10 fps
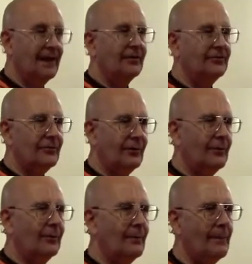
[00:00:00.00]

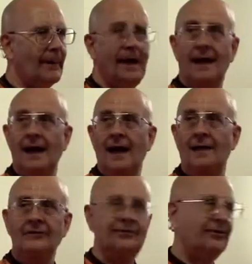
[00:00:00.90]
So
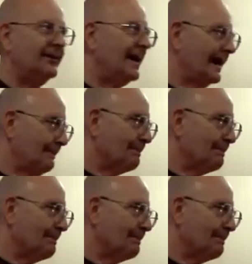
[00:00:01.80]
today,